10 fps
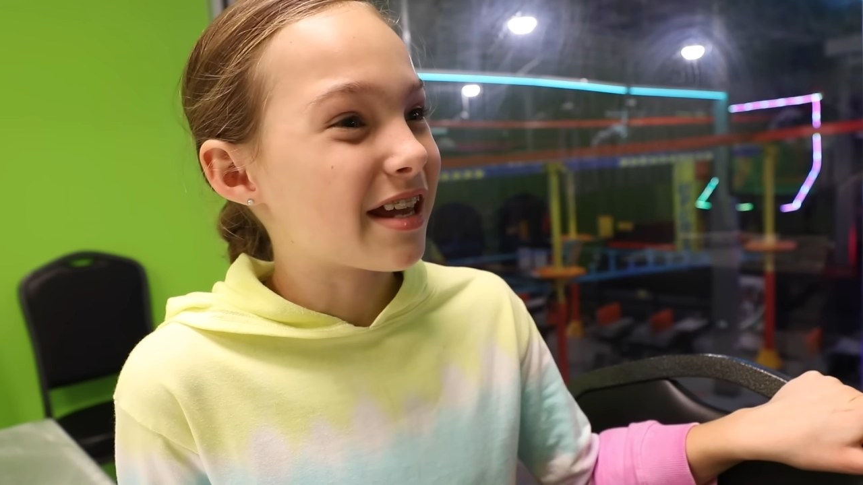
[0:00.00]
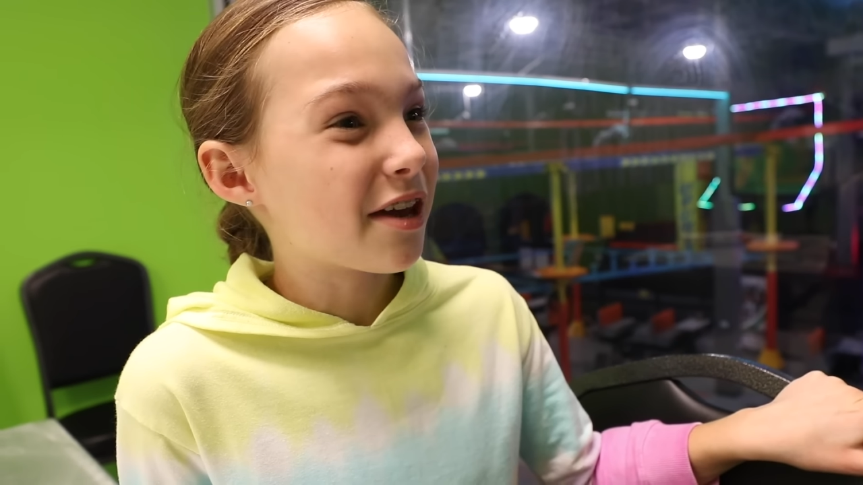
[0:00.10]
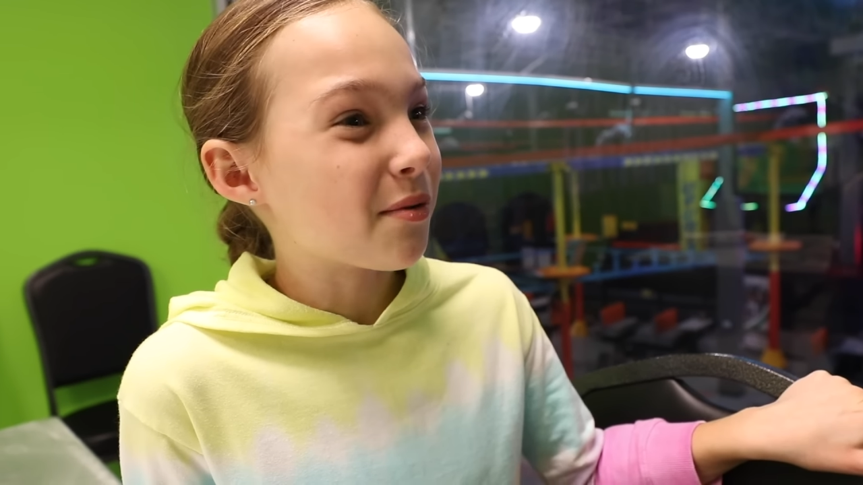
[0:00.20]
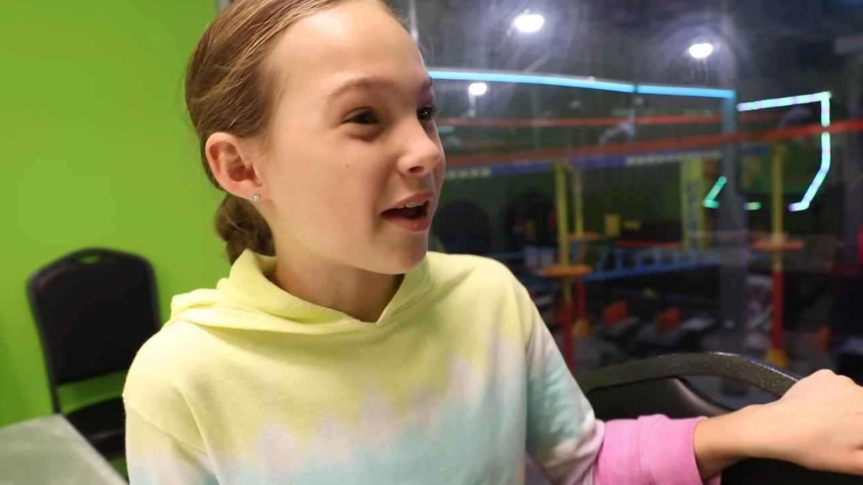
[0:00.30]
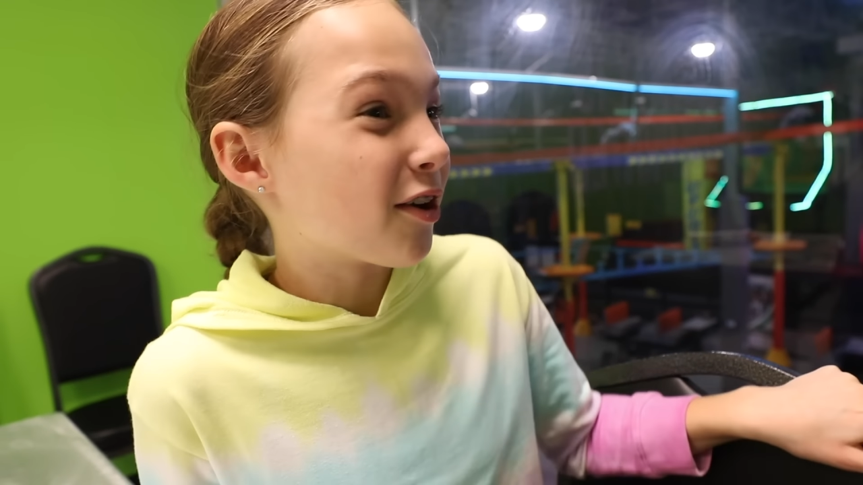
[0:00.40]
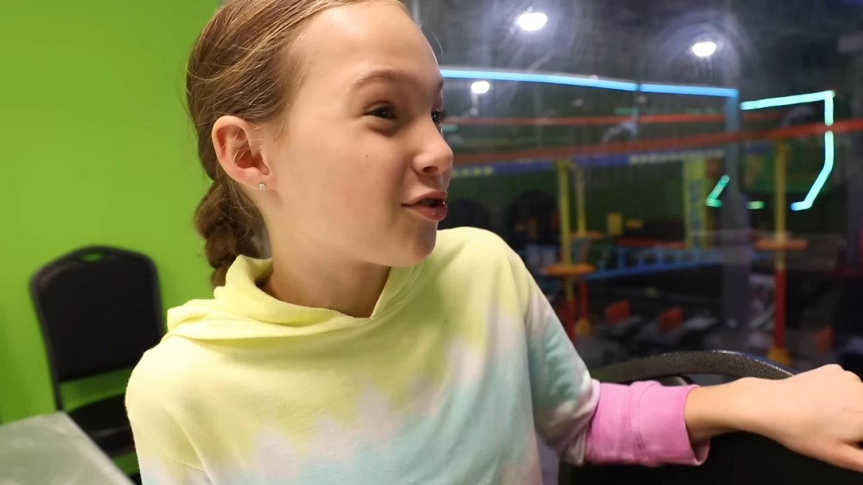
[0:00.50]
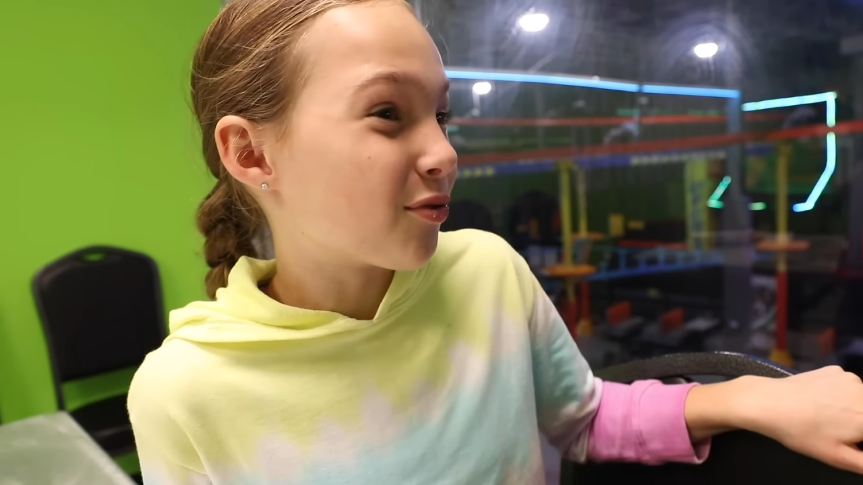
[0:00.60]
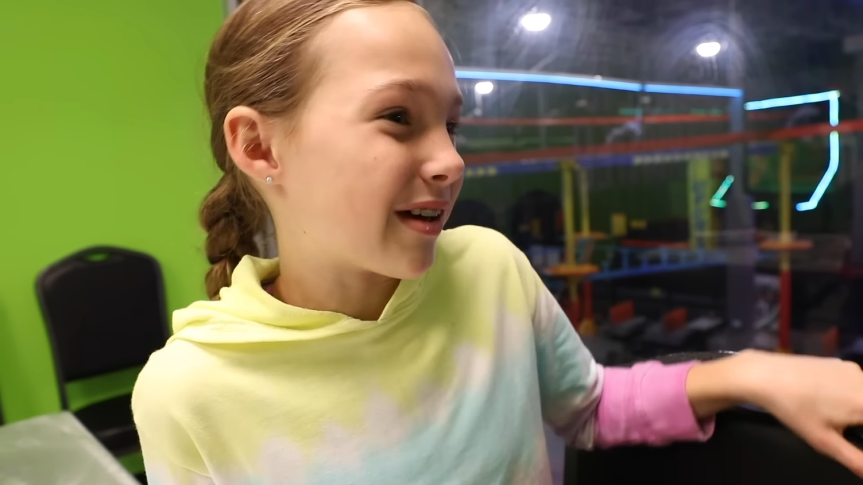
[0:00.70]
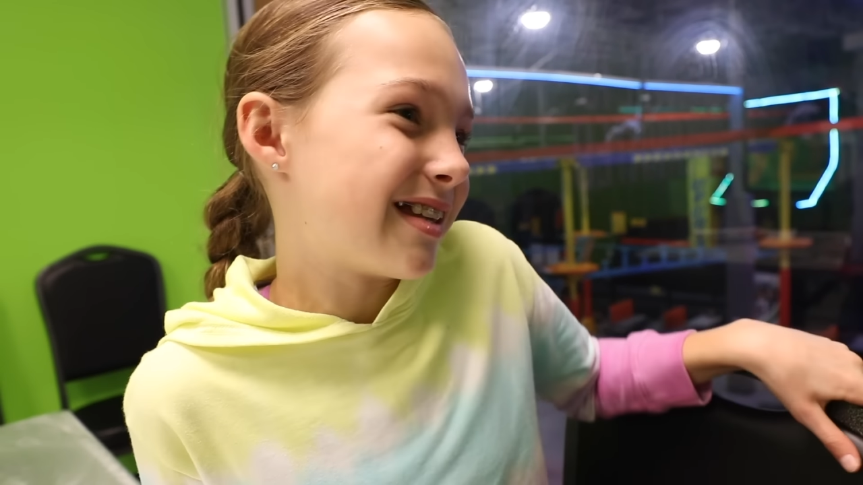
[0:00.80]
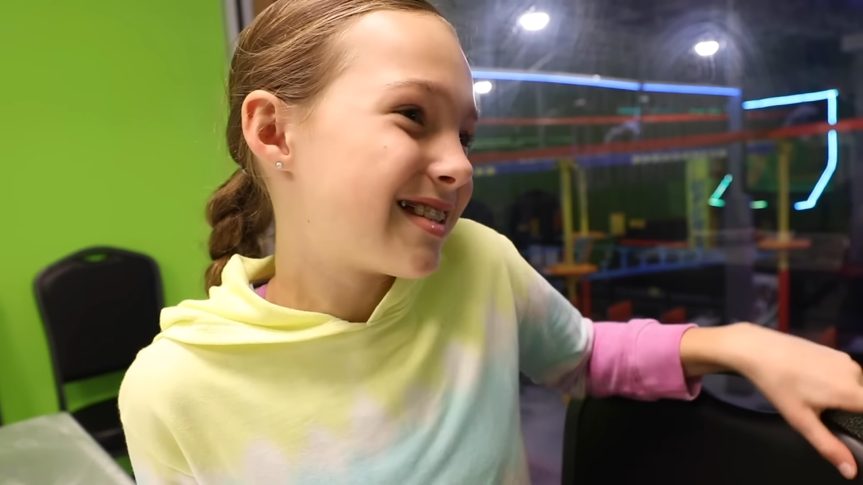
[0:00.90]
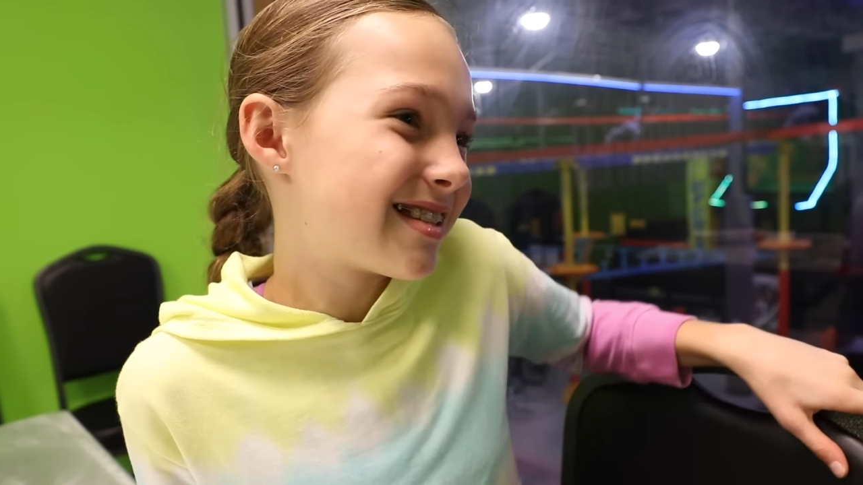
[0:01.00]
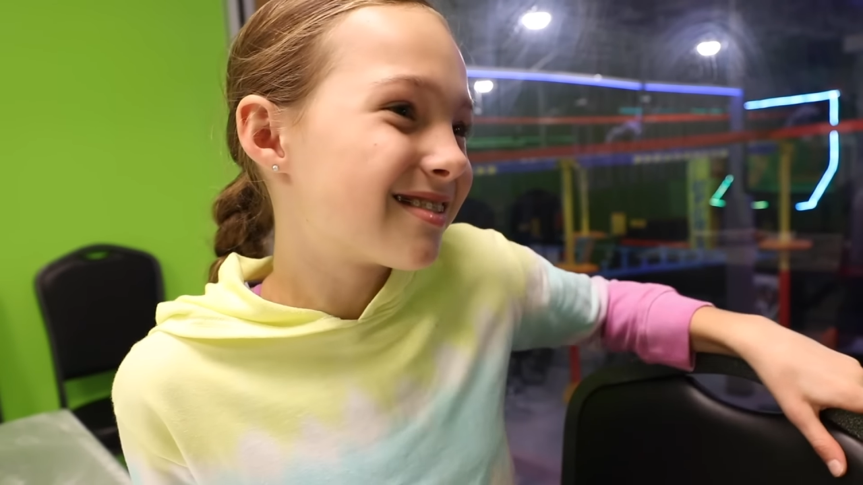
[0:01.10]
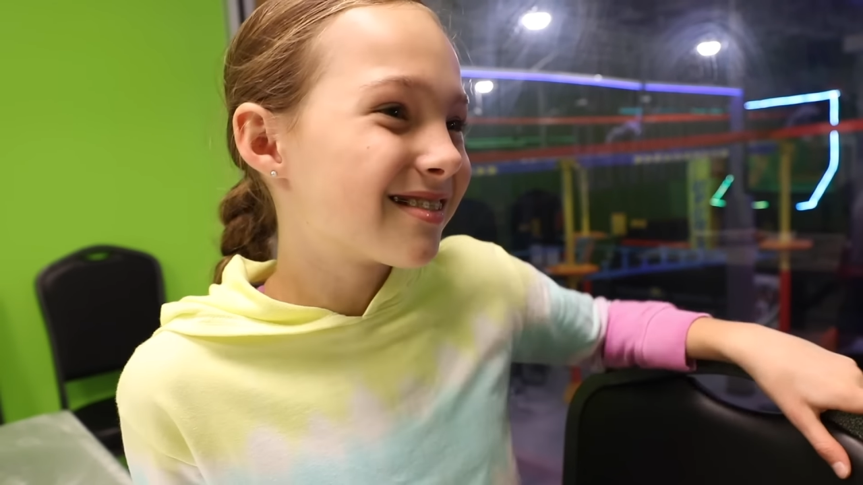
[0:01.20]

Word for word: take away our toys.